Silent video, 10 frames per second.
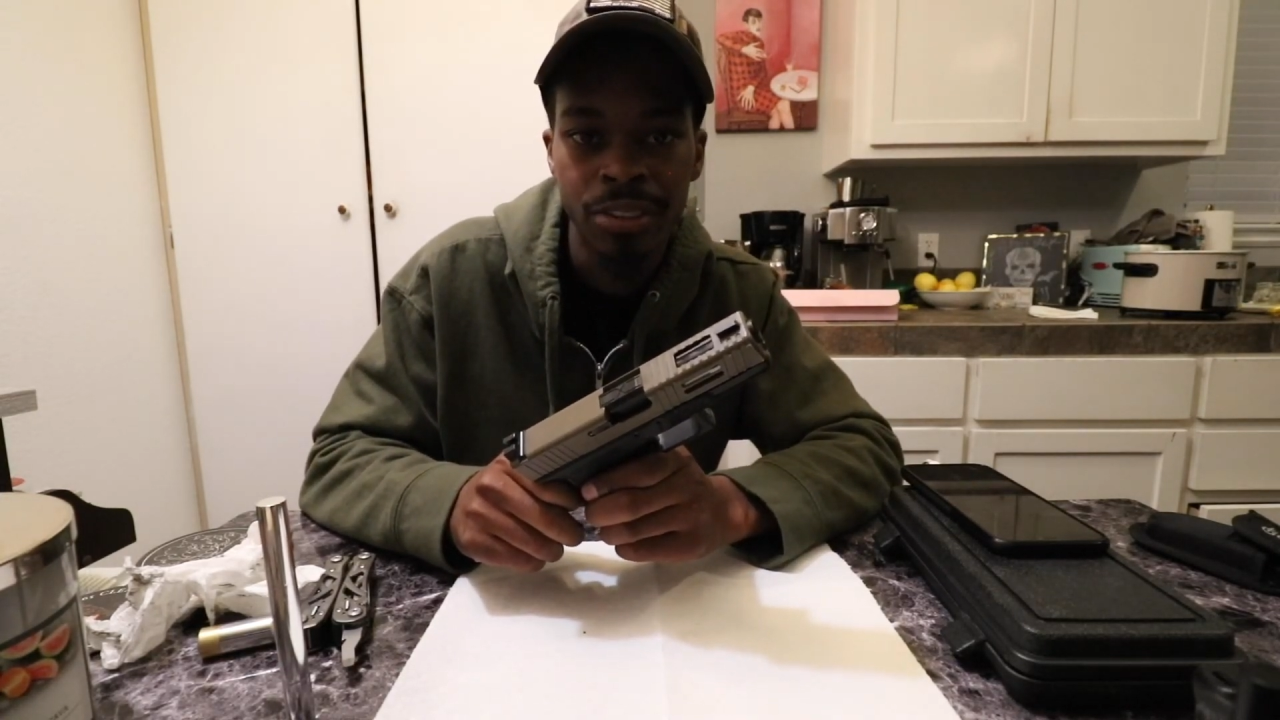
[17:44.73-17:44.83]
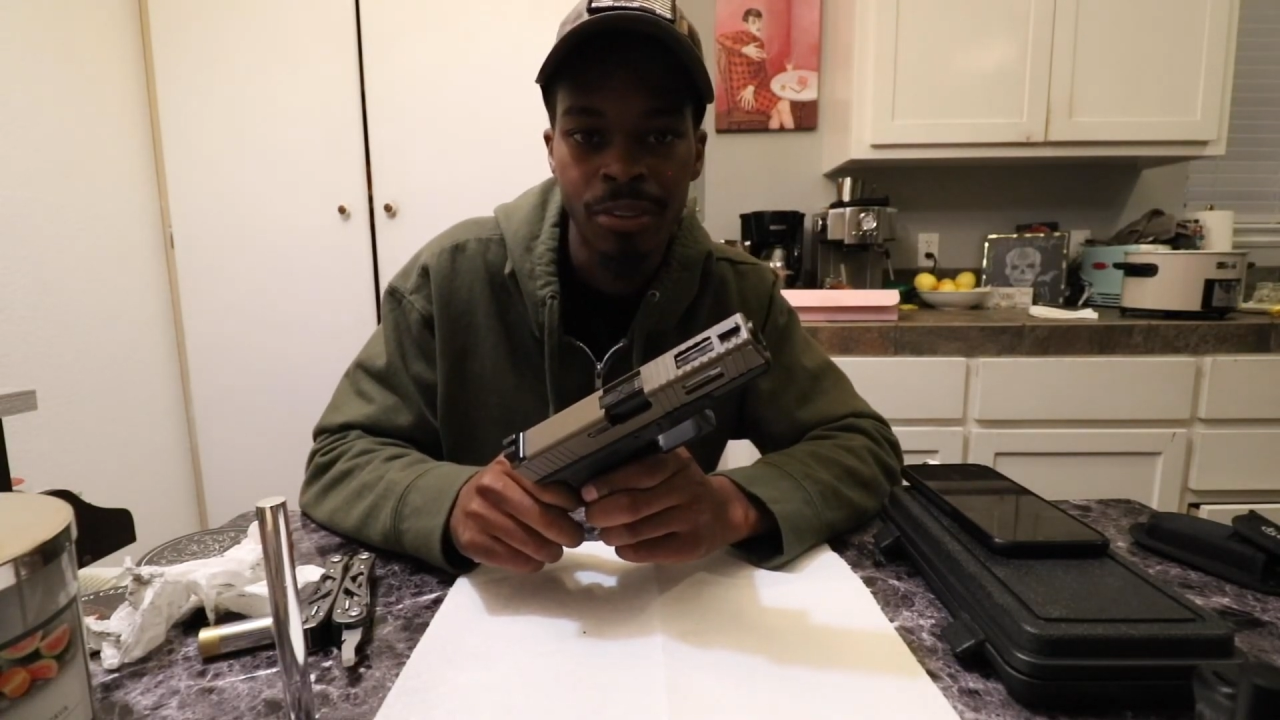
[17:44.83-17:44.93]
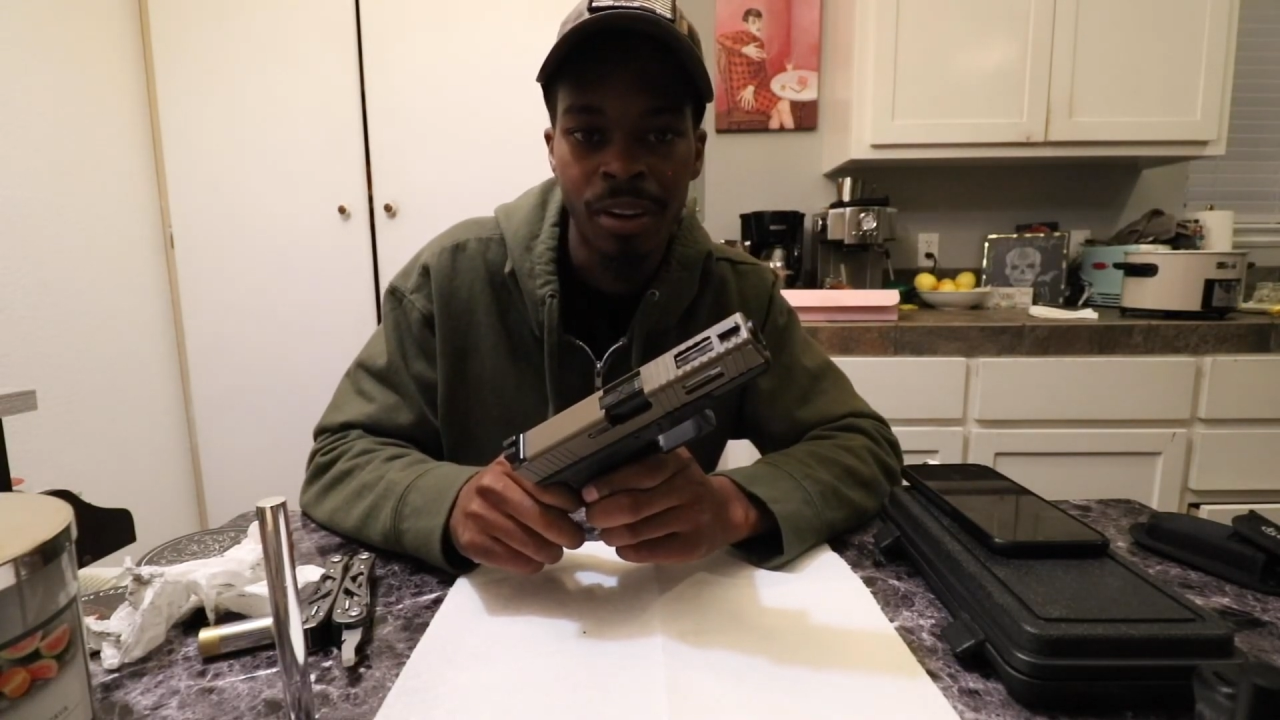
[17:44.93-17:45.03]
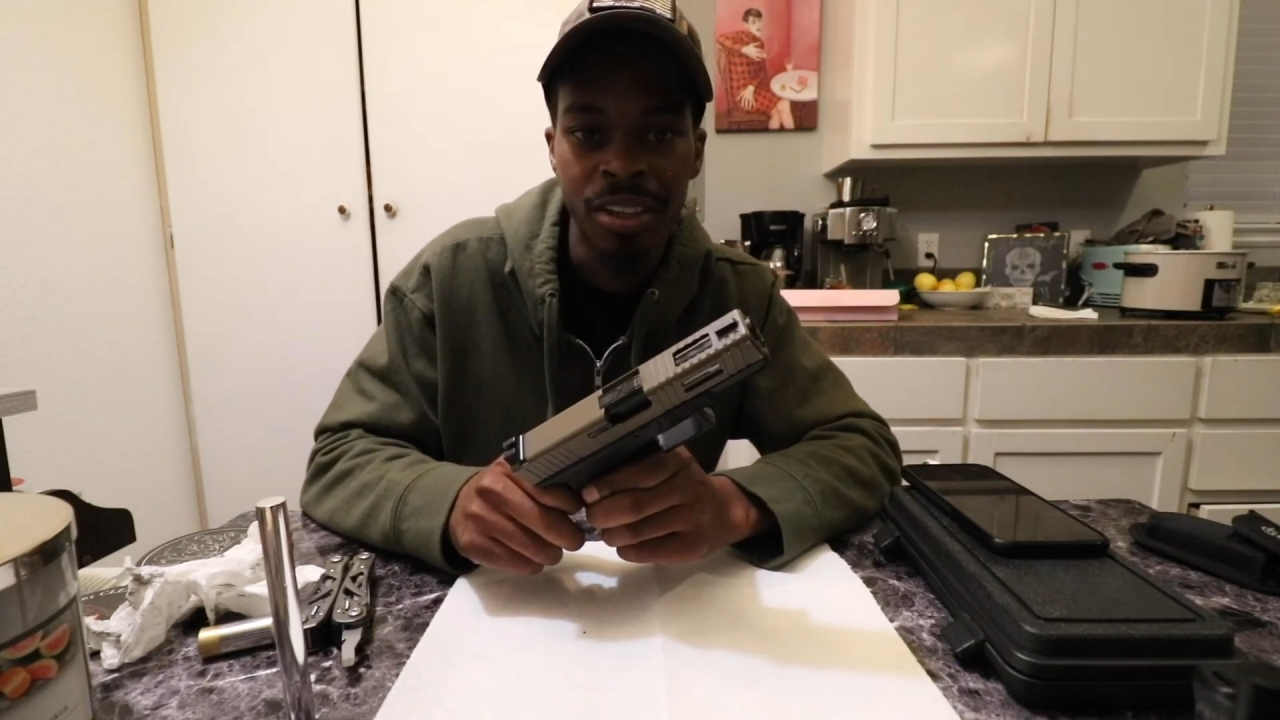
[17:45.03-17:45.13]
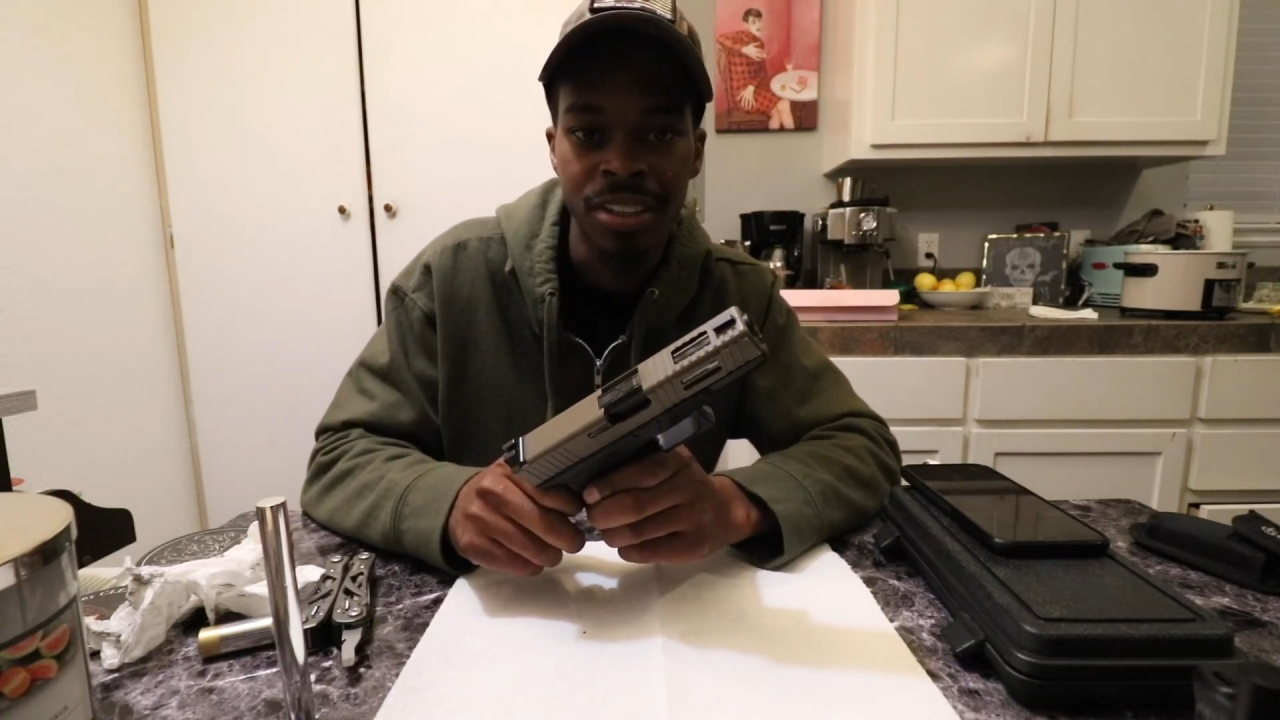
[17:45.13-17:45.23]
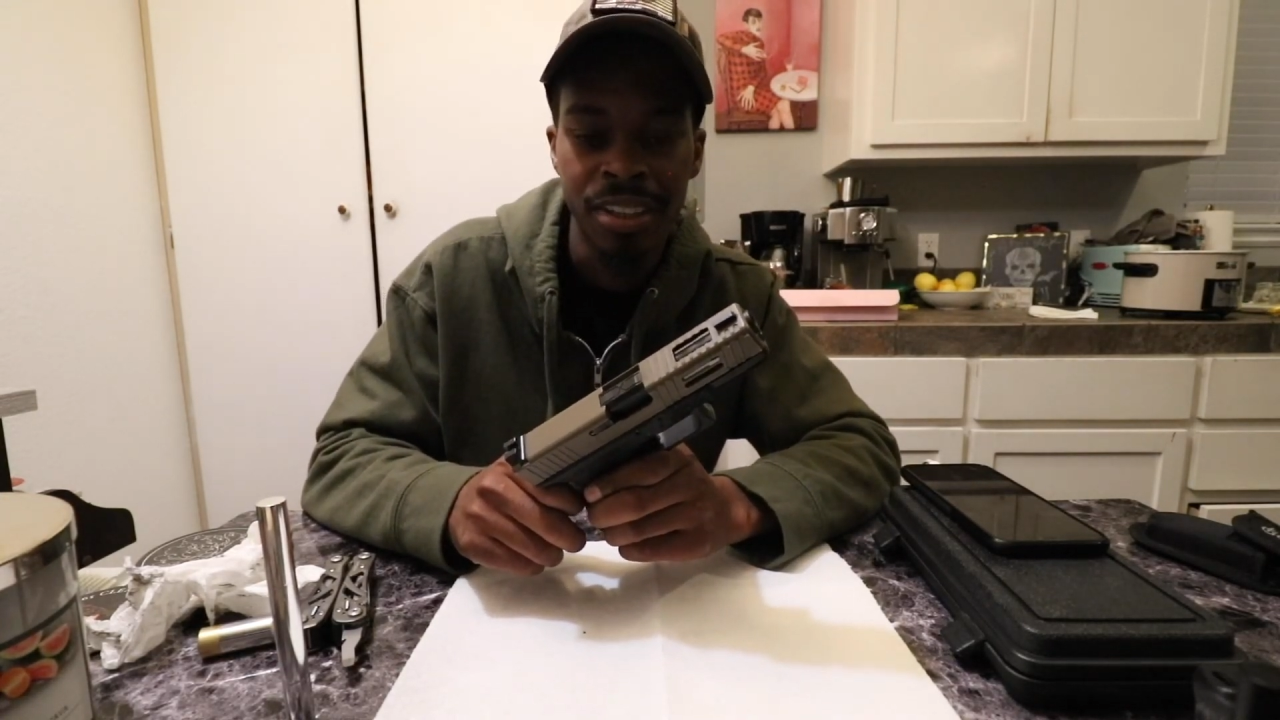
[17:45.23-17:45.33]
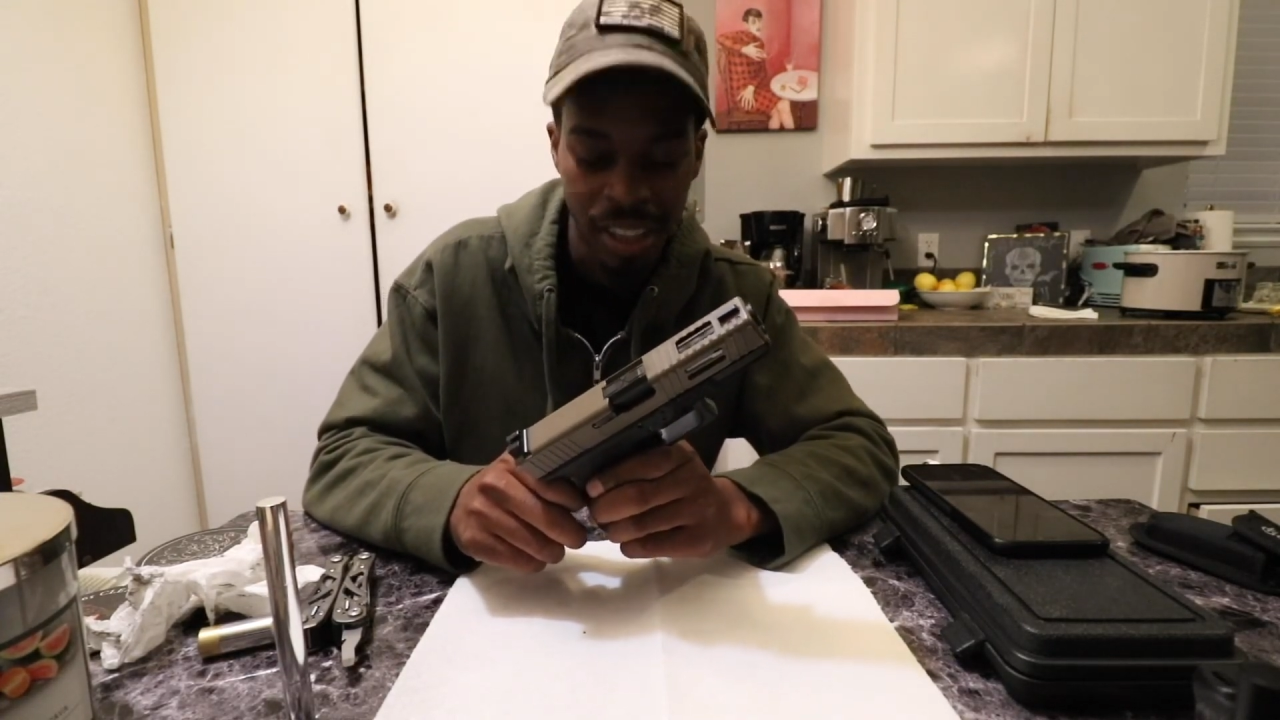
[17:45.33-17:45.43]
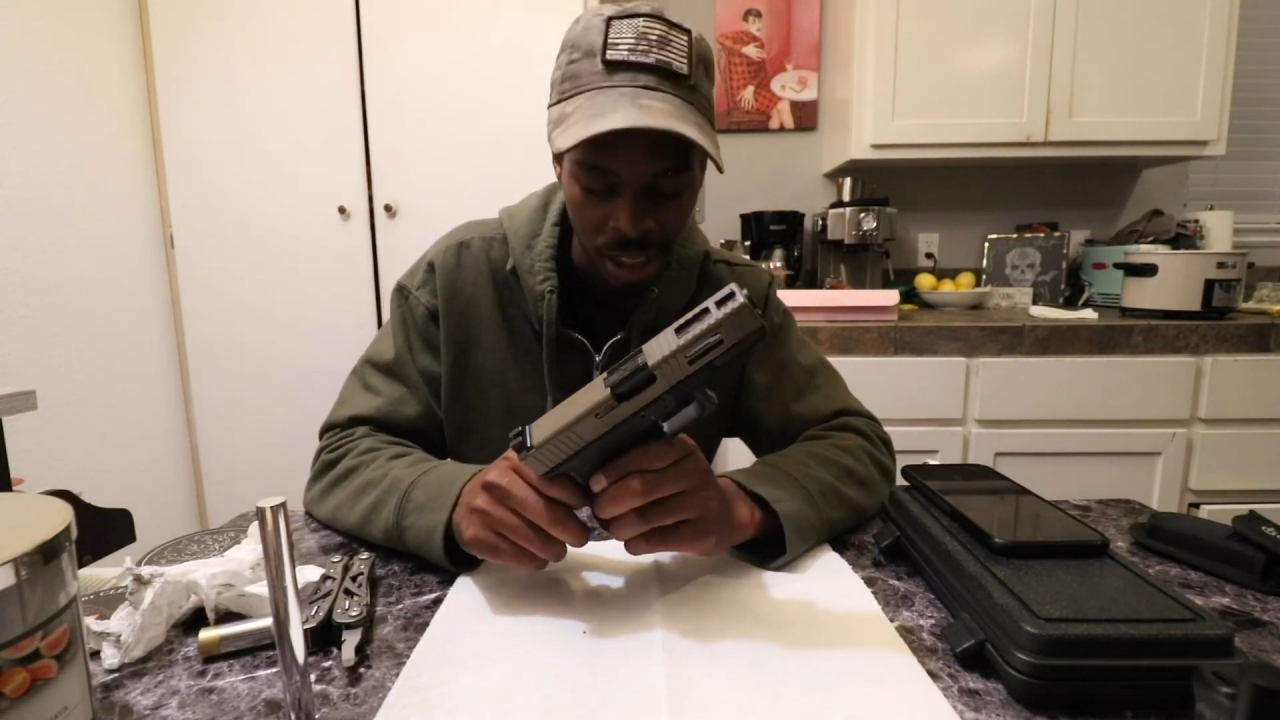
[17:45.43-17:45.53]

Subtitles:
for watching.